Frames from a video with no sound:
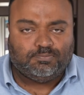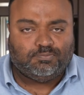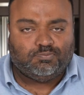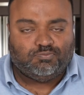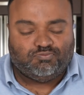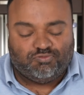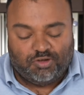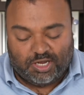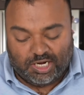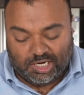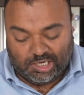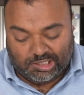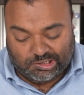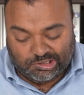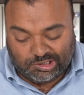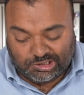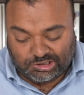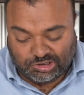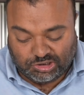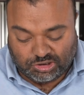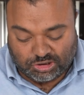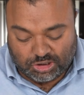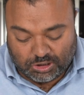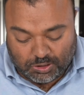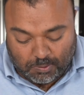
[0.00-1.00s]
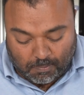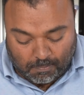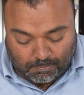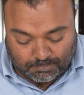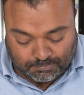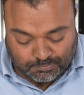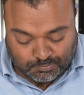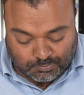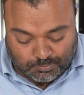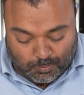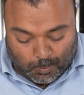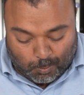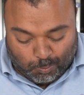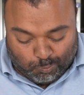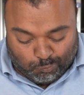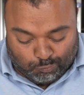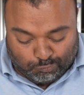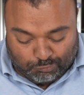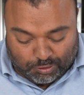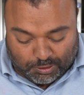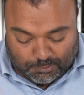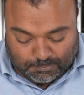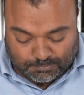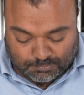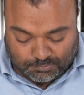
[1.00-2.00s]
Very tasty.
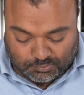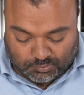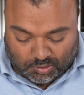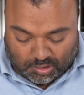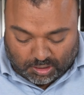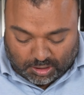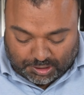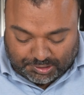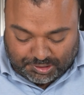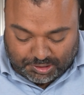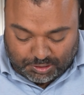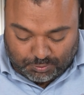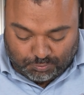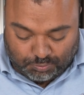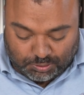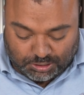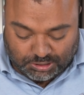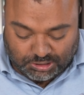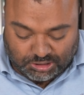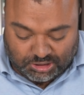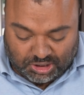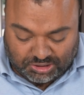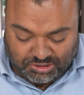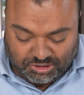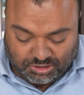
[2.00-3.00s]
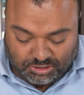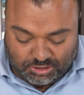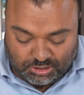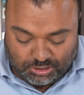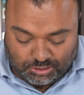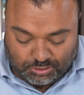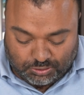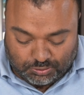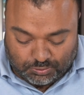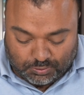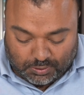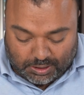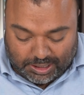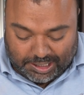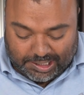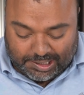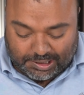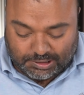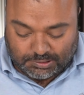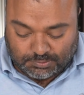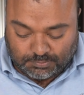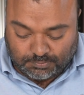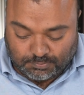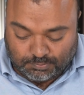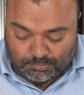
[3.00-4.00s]
I think we'll just need to
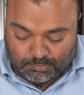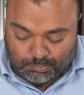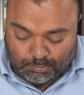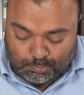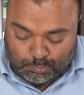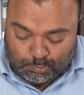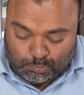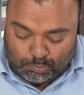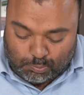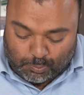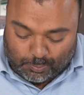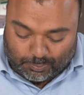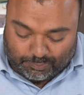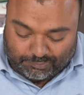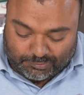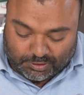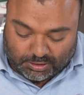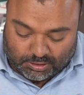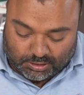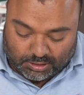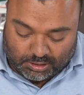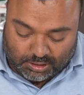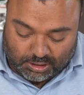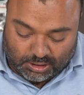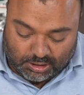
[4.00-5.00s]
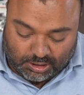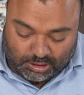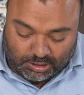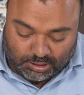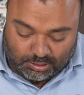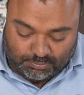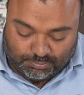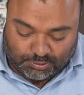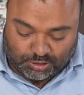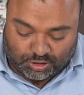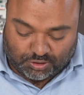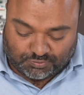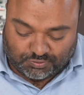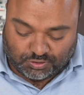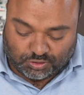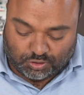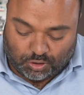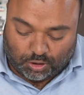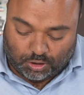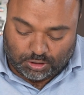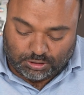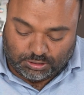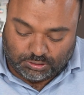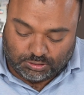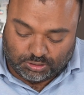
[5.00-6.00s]
add a little bit of
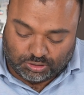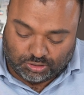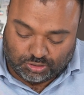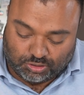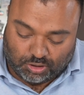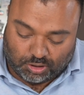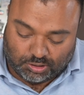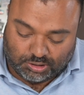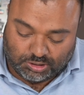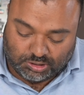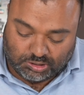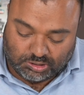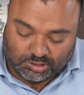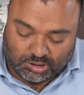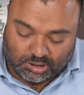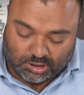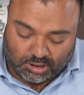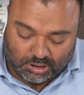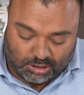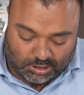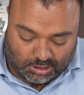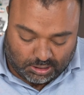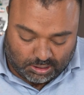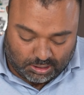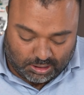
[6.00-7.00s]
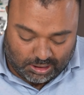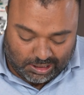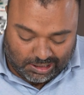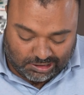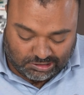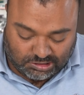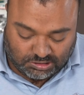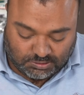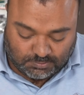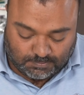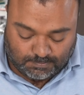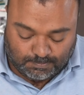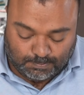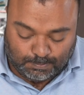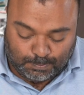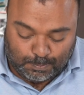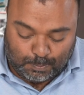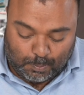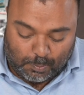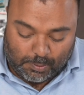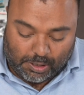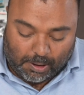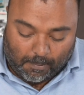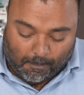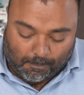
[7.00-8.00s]
salt. The salt is a little less,
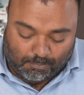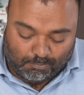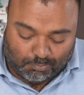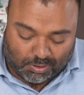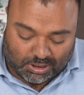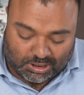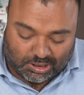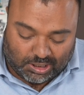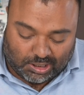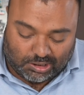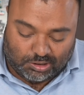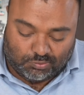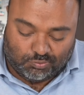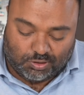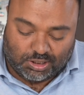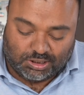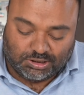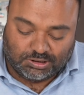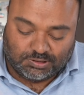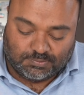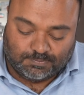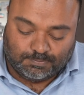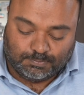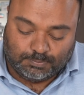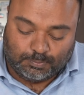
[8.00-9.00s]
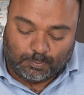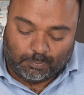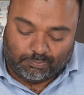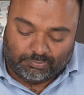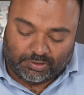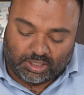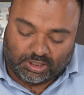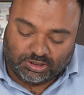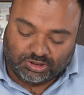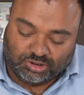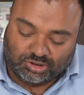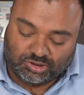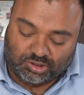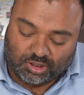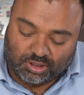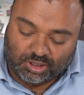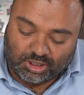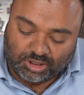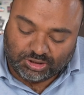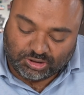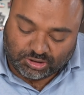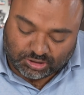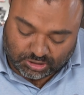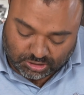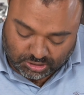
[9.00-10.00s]
but otherwise it's
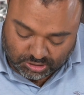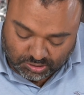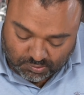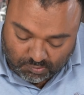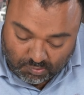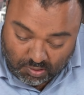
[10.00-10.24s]
delicious.